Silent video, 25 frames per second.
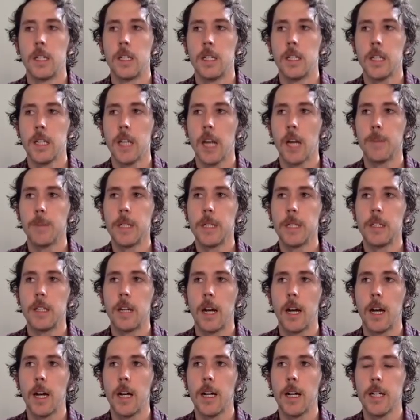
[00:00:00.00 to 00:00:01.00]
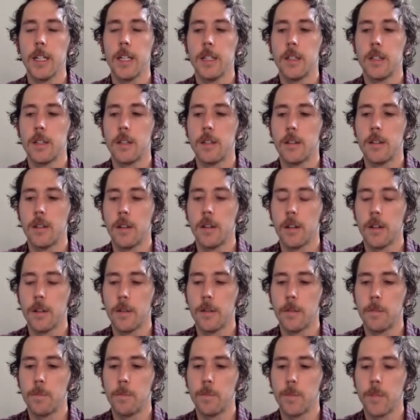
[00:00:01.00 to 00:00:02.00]
I mean,
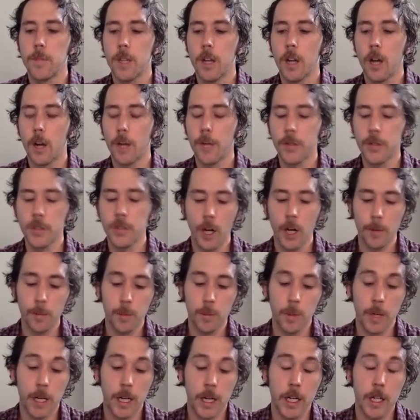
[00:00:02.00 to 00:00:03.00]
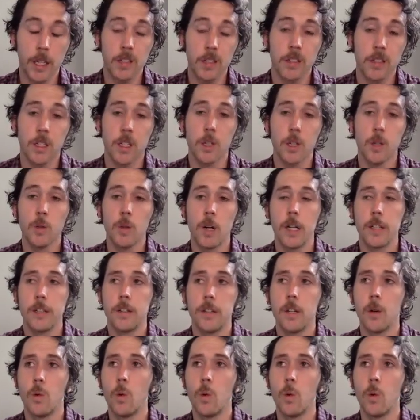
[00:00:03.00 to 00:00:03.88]
off the top of my head, no, I don't.